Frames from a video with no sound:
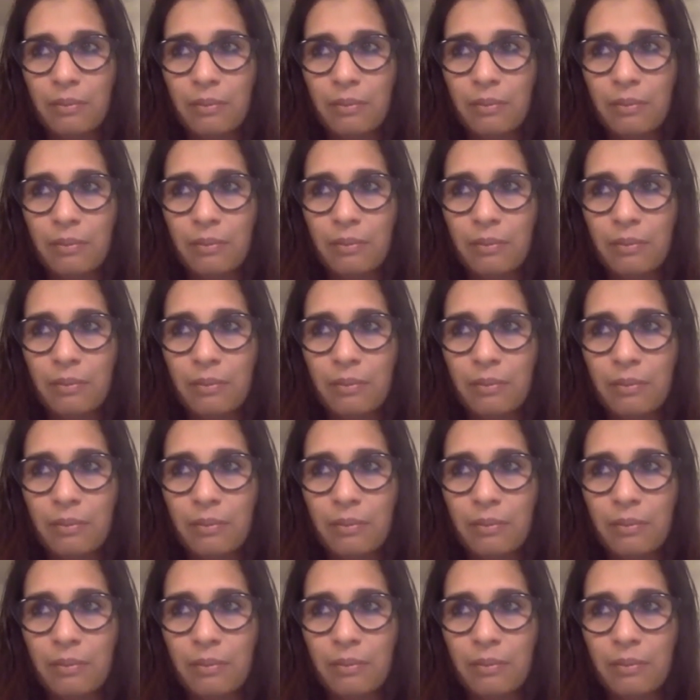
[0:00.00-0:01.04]
and I think the
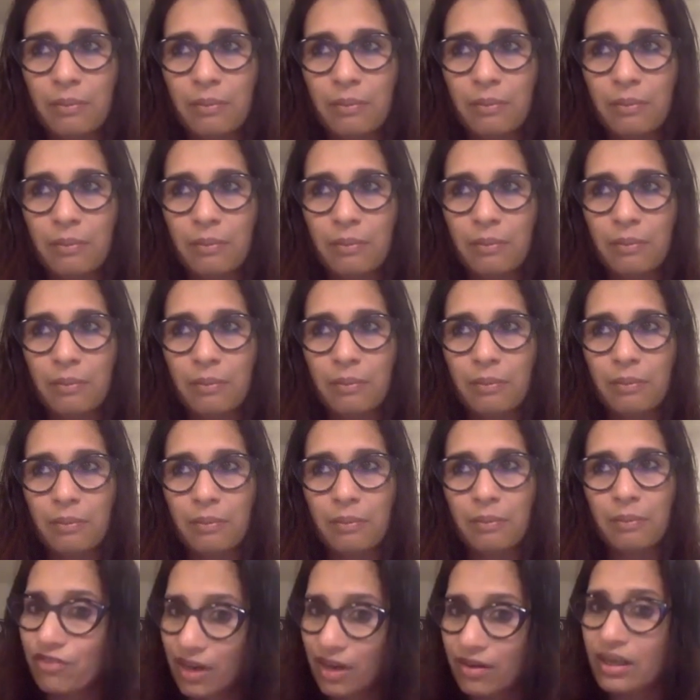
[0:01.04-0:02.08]
public awareness is a
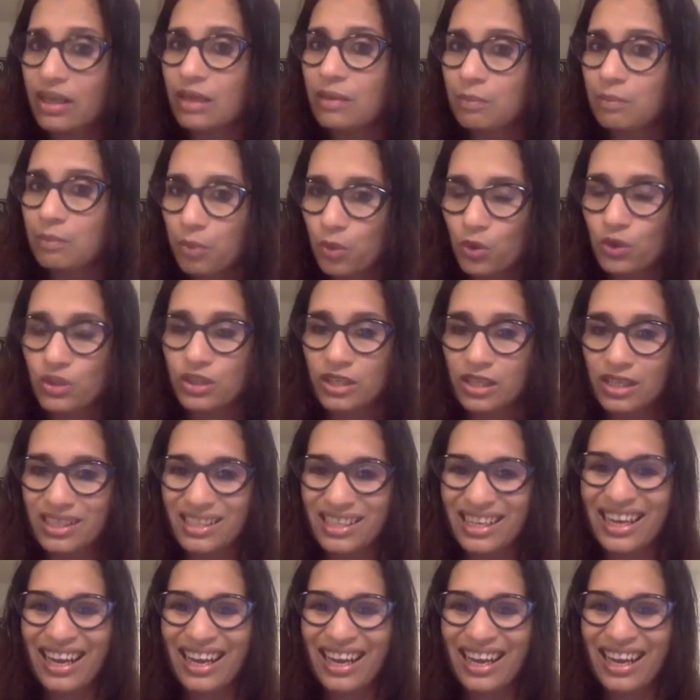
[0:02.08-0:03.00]
very important